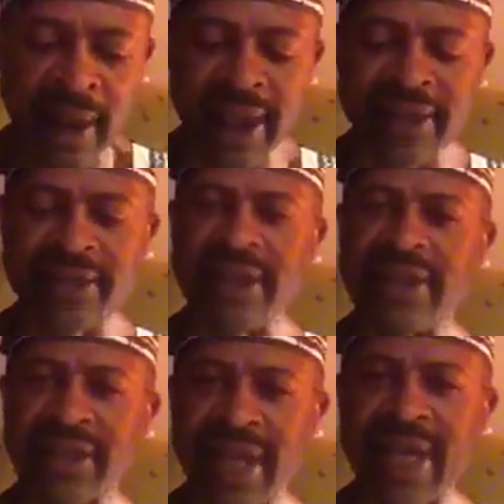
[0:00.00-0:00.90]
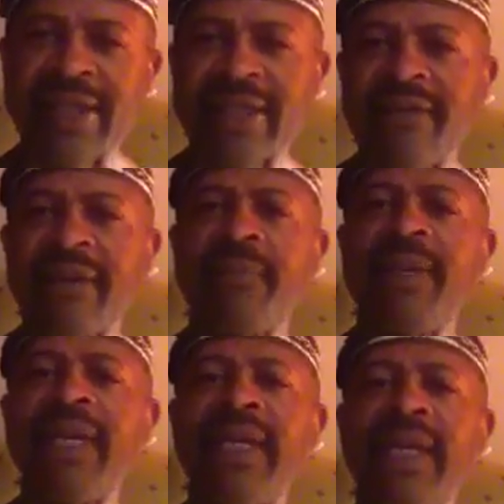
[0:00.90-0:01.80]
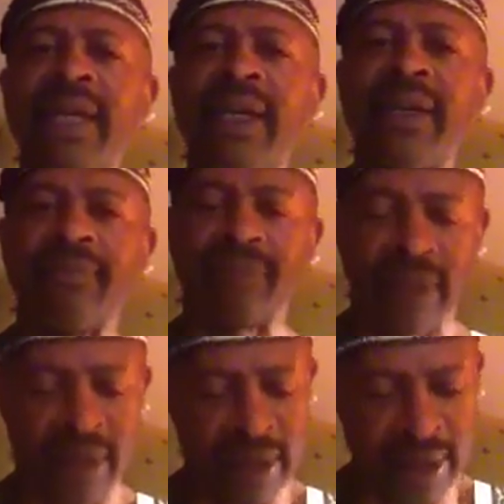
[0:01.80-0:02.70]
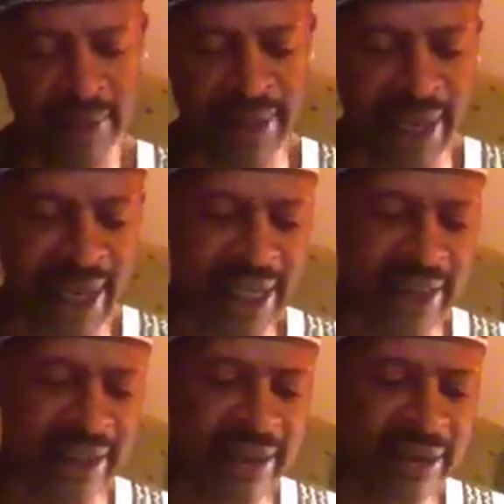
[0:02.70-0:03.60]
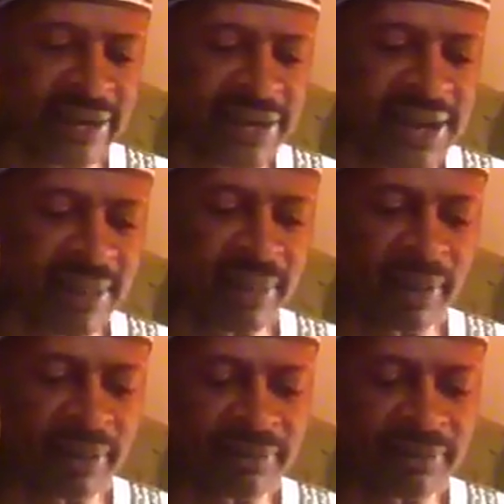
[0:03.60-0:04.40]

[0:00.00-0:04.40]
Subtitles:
is the scientific meaning behind the symbol.